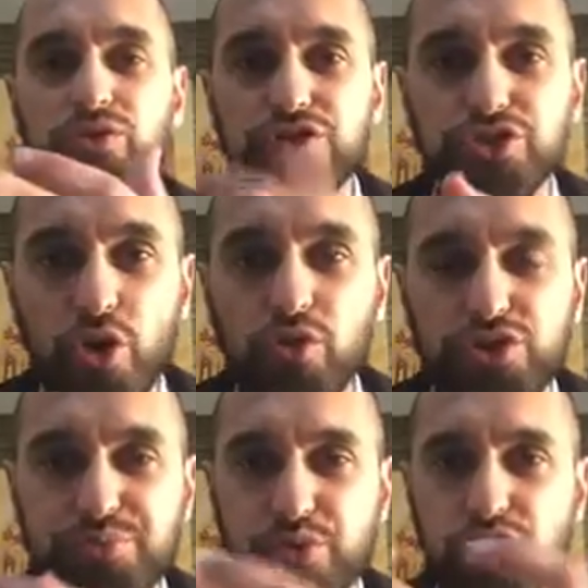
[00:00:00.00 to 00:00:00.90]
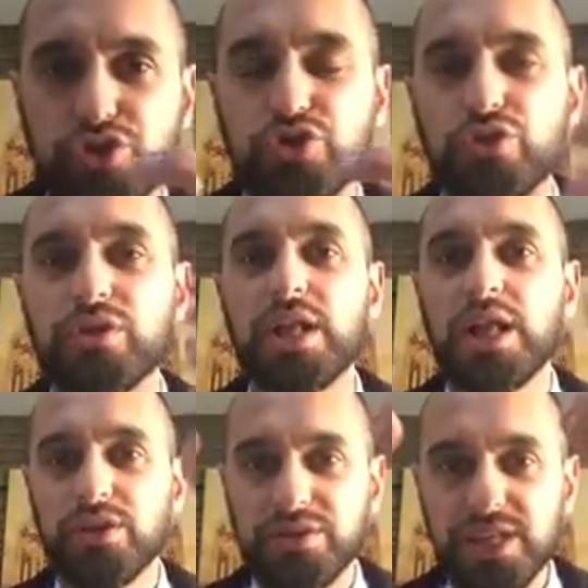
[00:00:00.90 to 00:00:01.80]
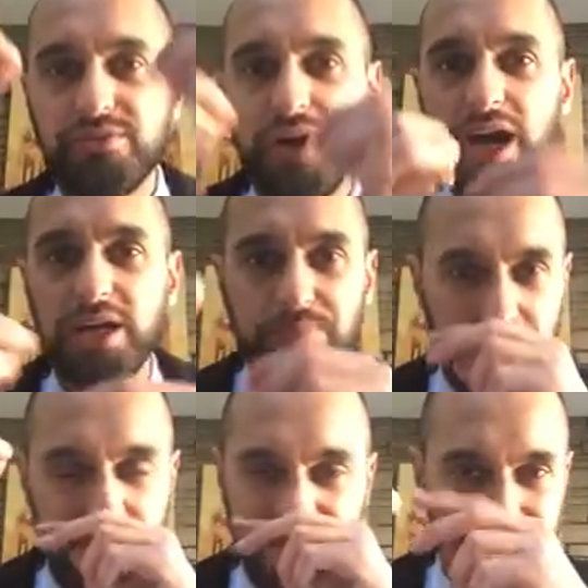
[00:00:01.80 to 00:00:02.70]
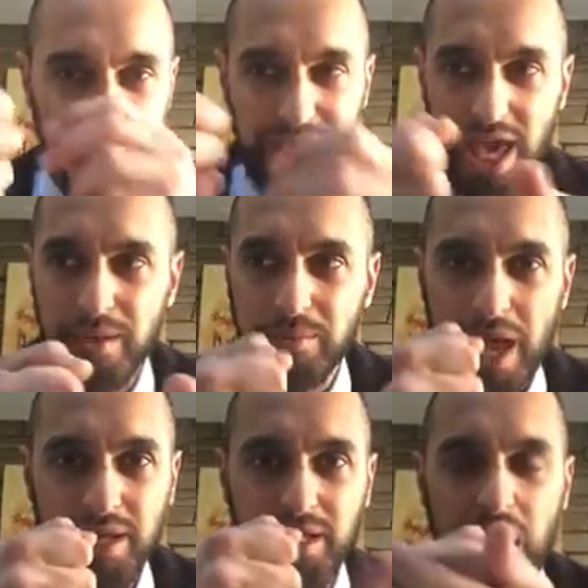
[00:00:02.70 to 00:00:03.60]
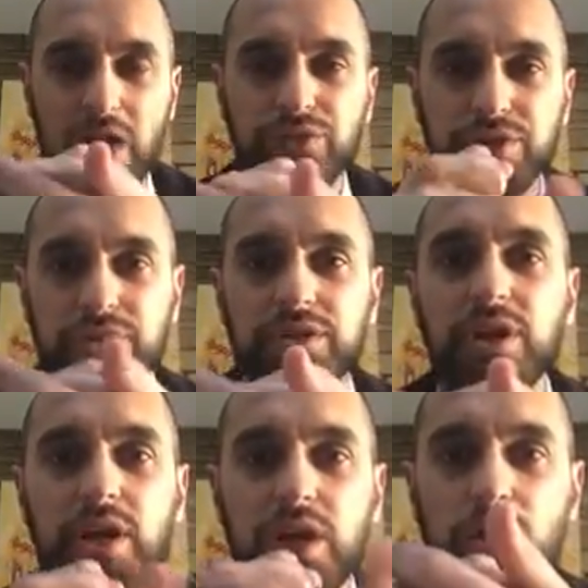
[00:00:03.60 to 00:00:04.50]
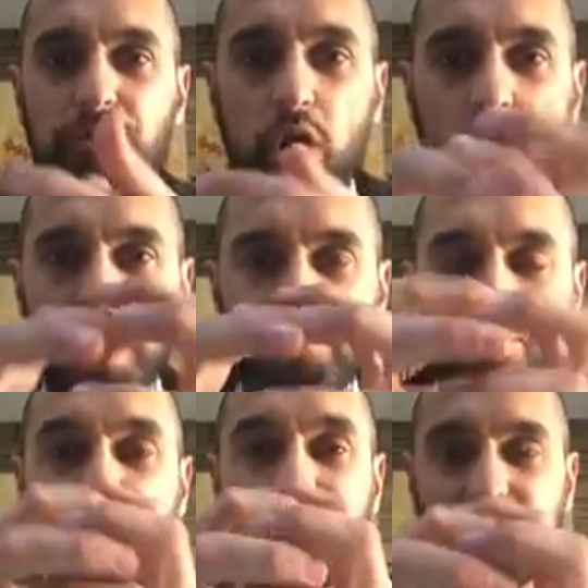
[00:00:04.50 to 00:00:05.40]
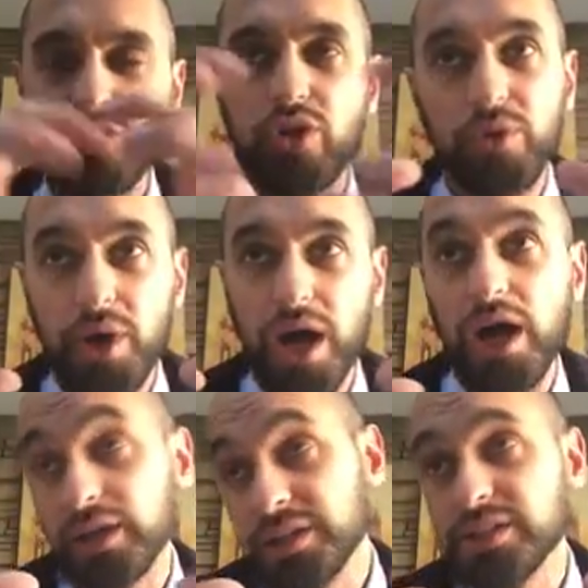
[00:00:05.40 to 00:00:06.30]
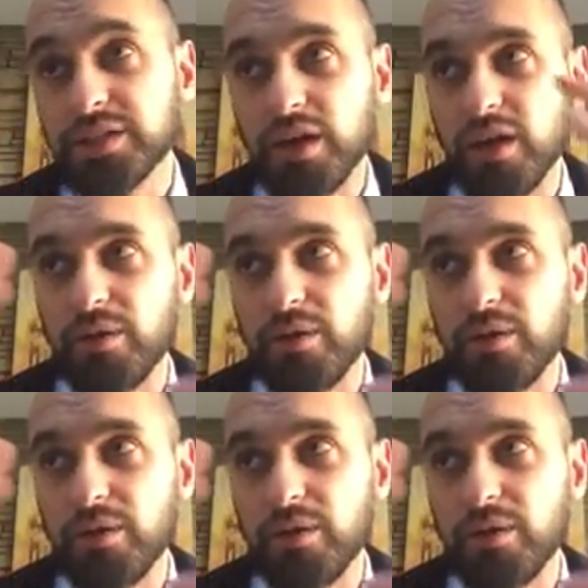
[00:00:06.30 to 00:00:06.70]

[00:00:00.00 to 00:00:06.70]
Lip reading: the soul, the spiritual, the divine peace became encountered, imprisoned, at least